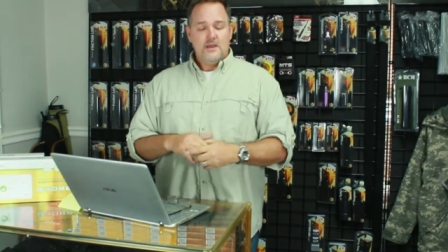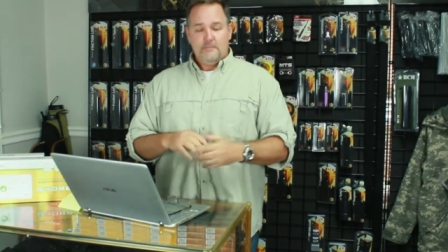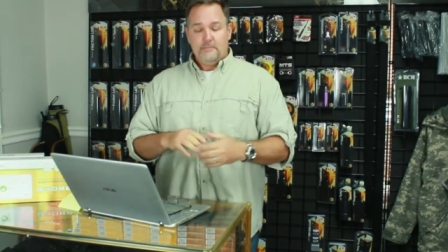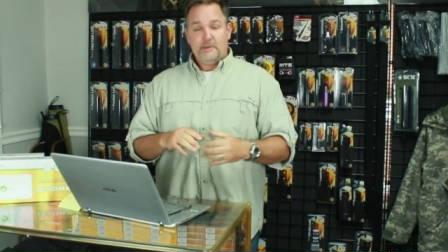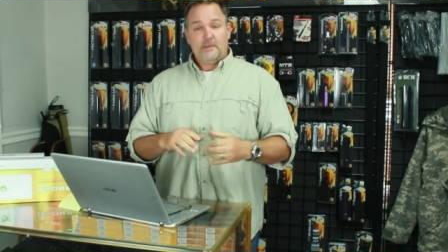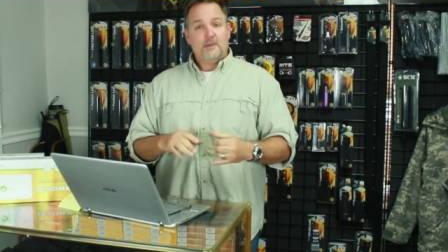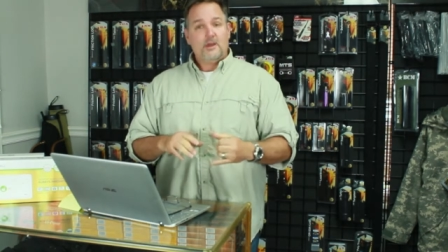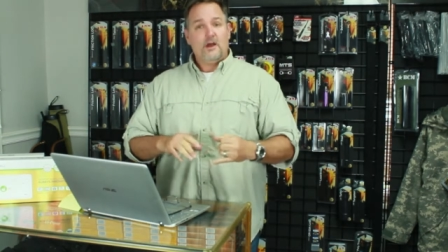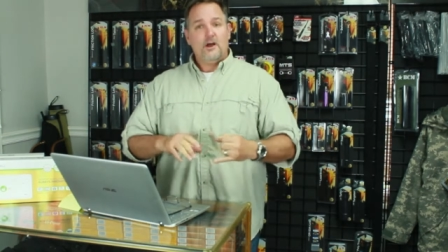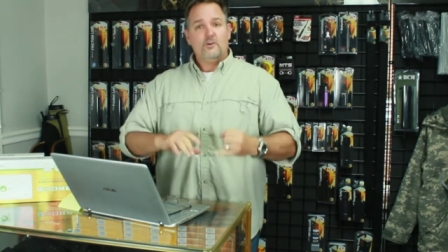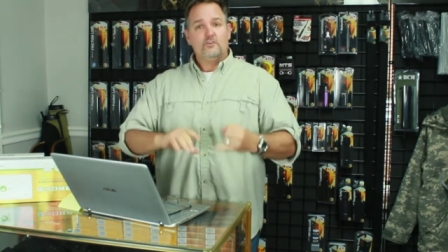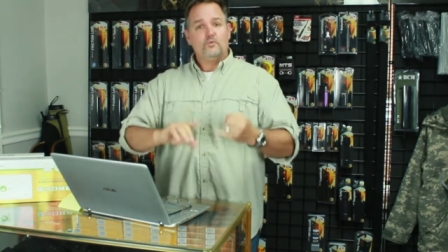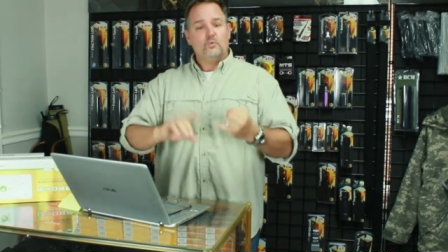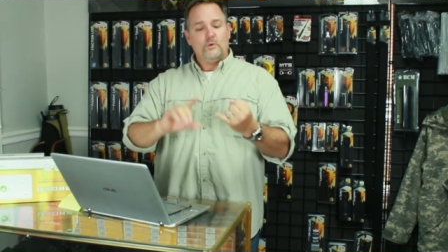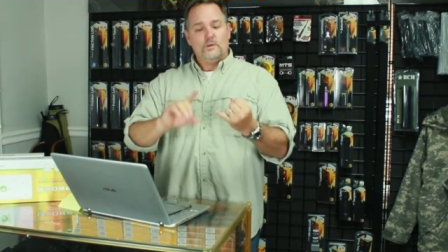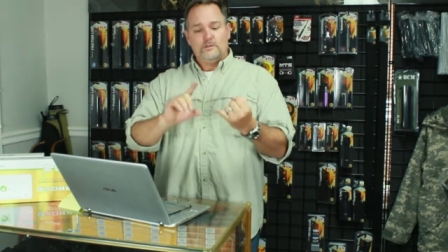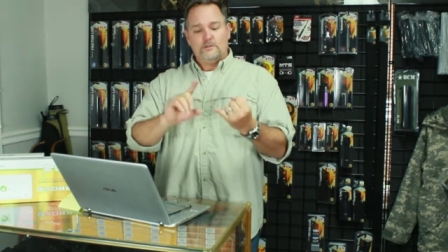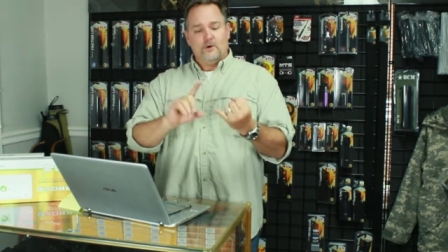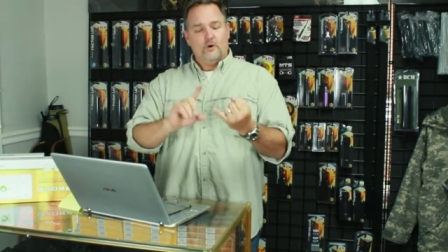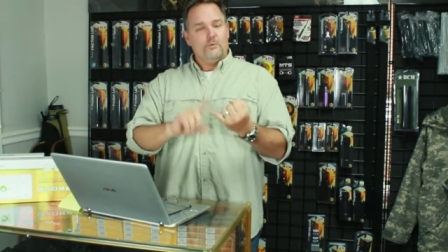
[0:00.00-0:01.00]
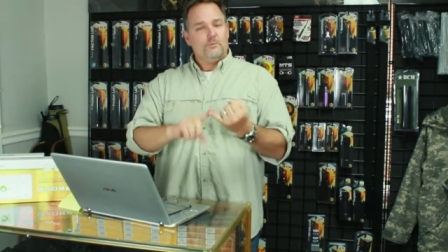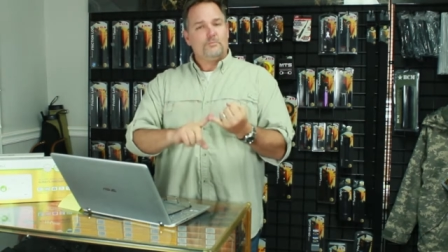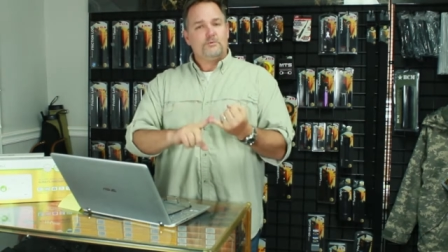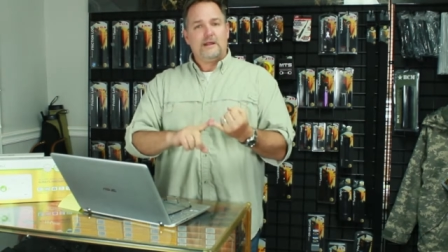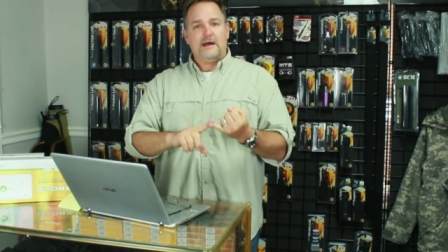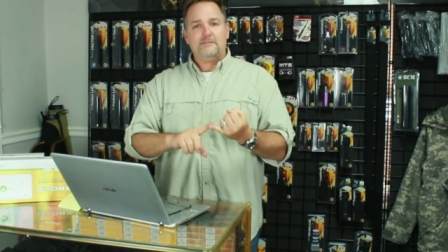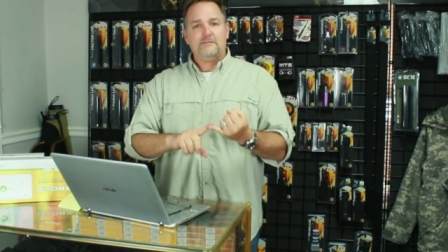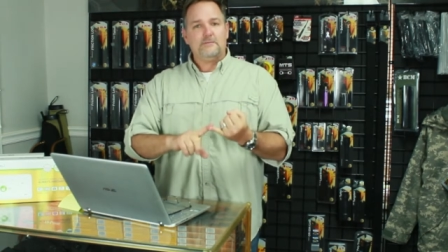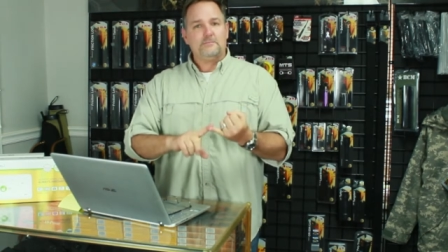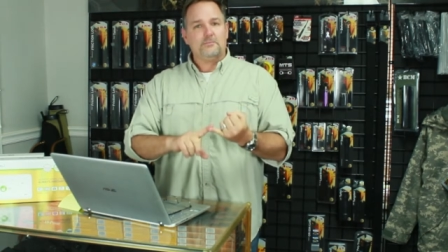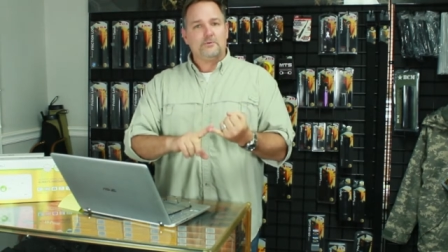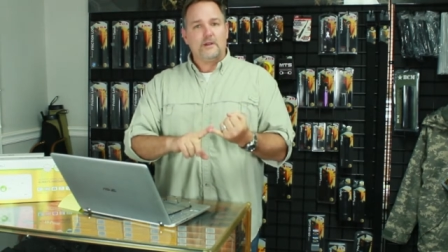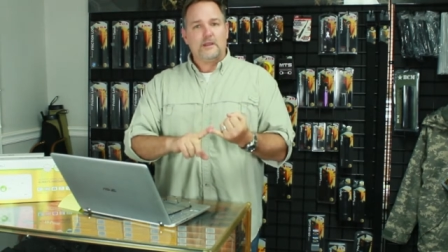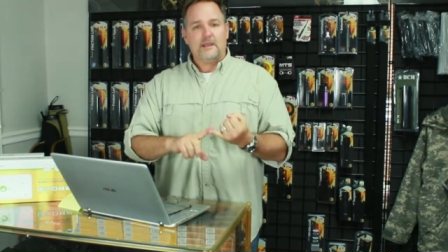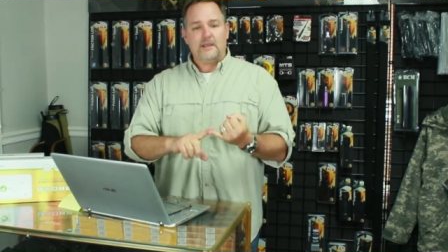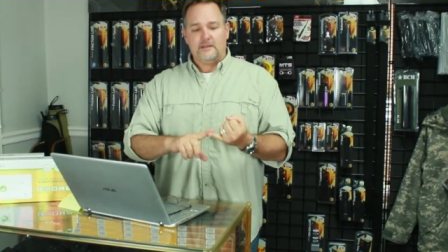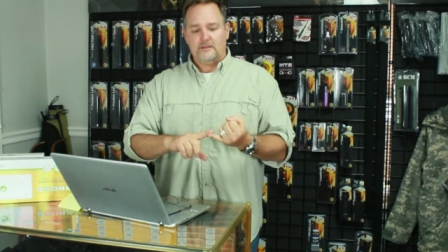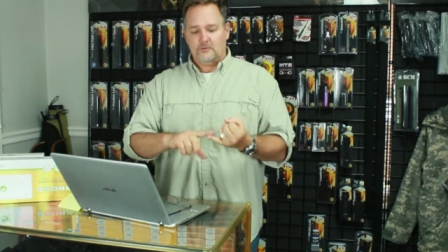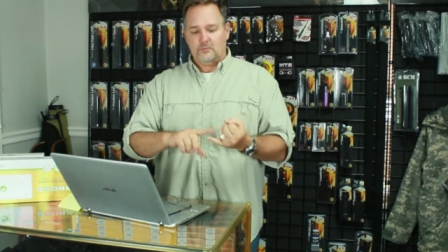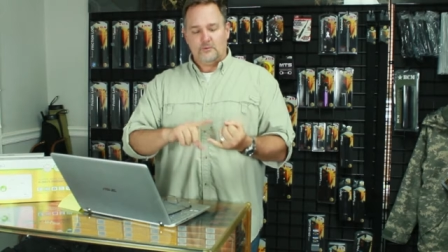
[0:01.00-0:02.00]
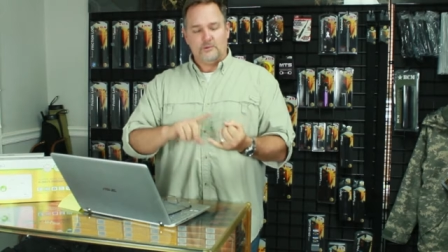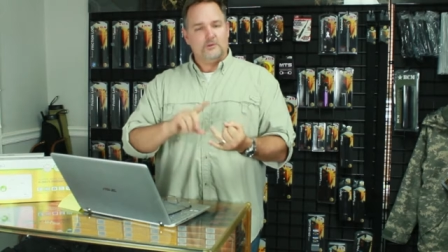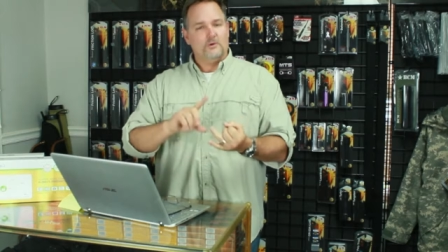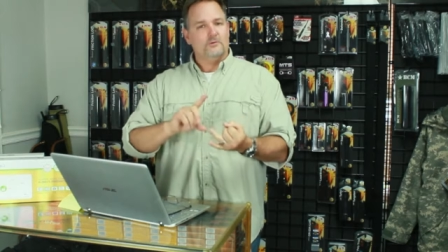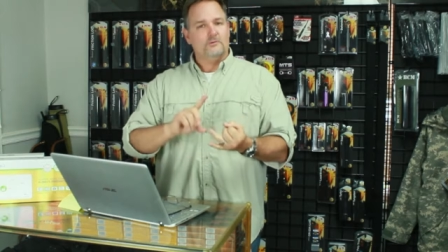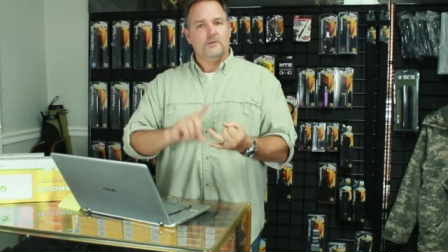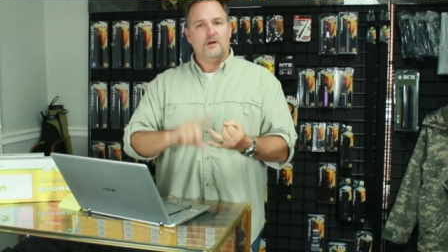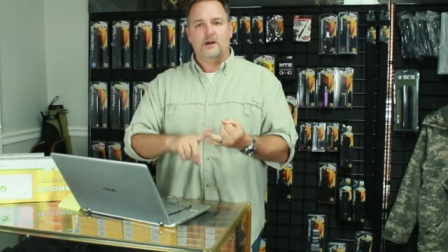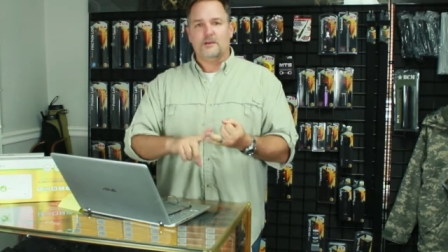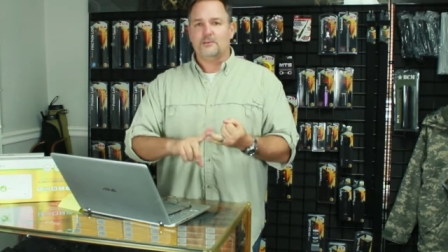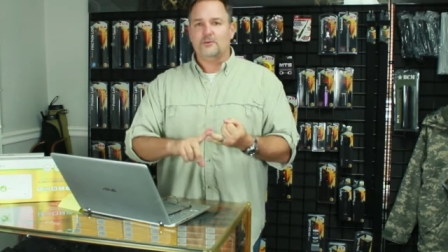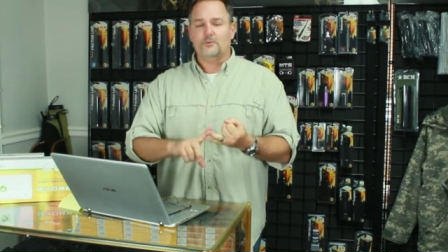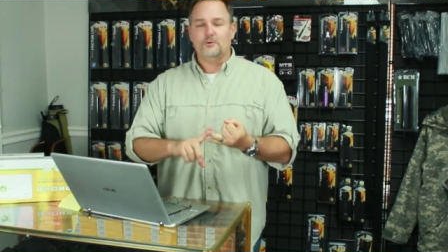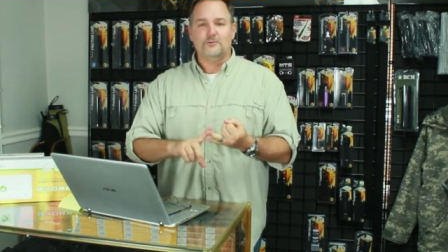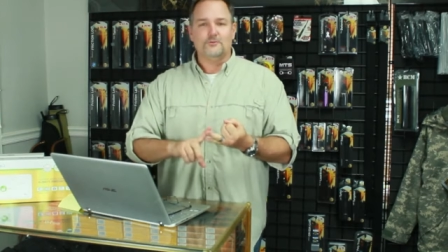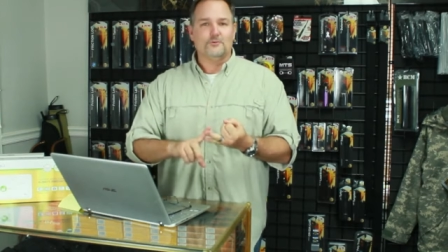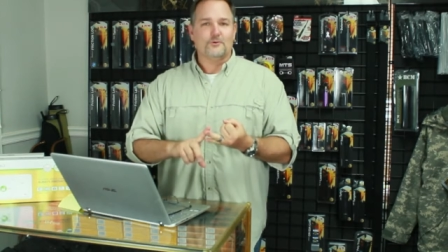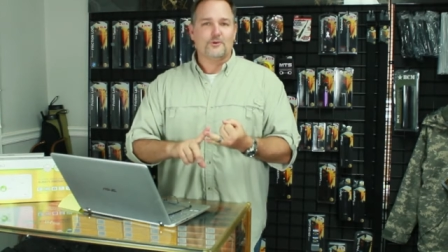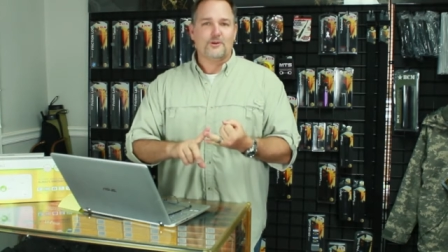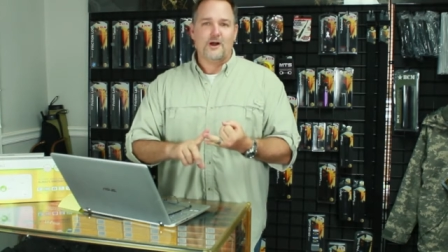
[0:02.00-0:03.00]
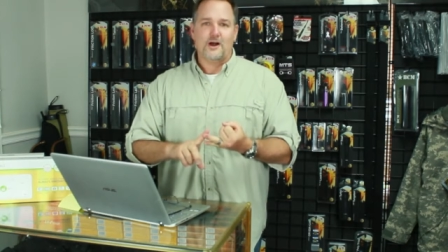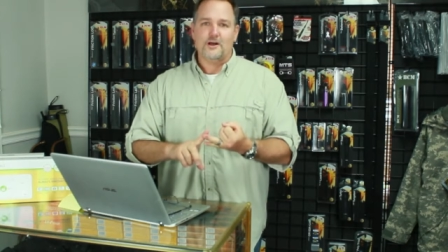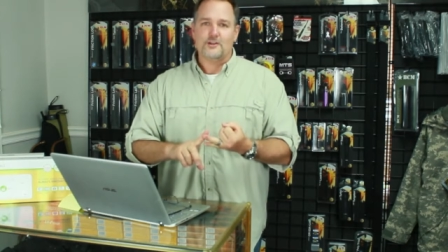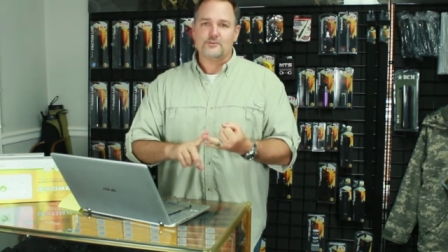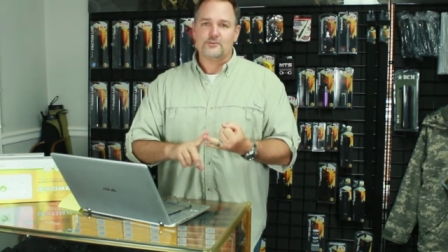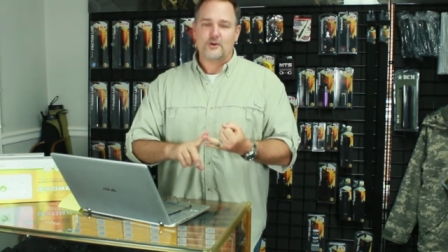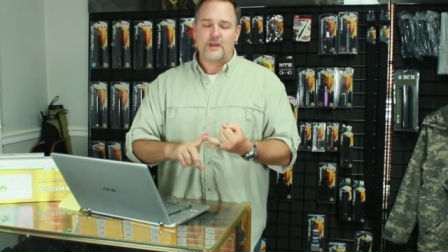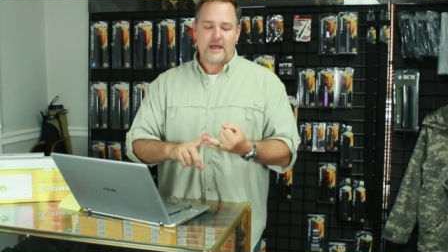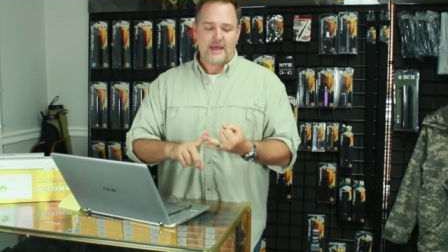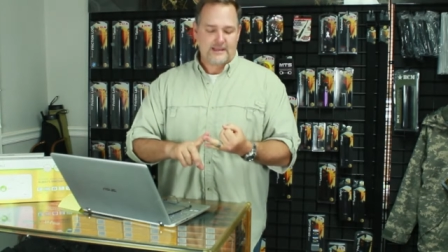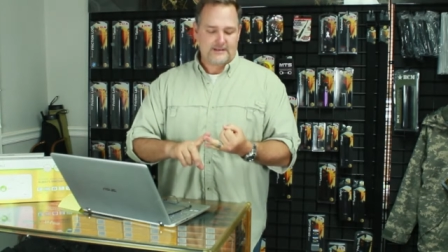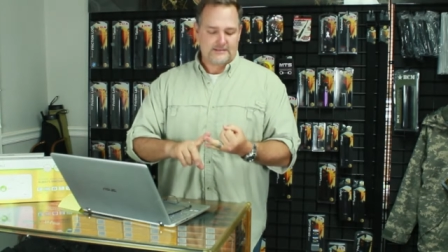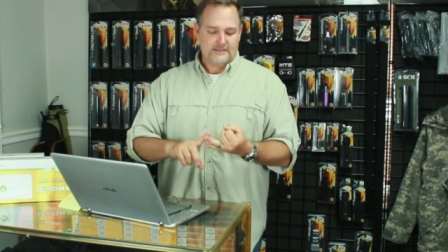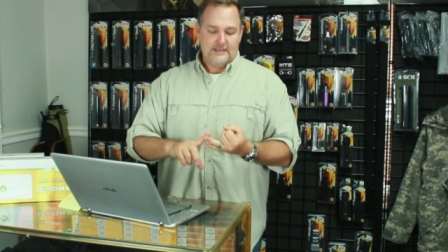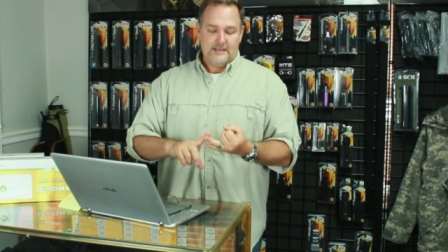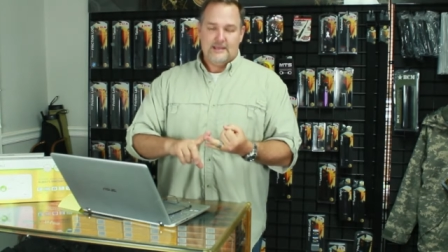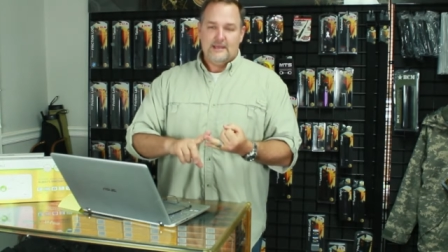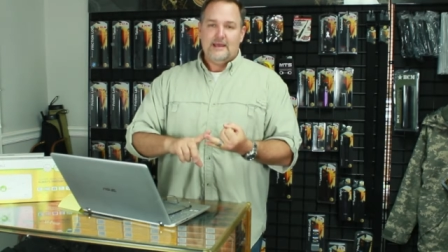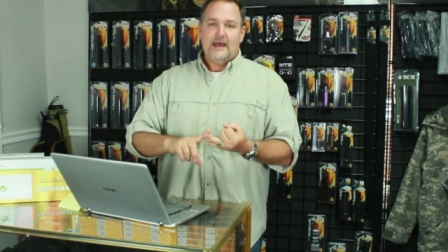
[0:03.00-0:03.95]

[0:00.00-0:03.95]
because we don't private brand, we don't lock you into a contract.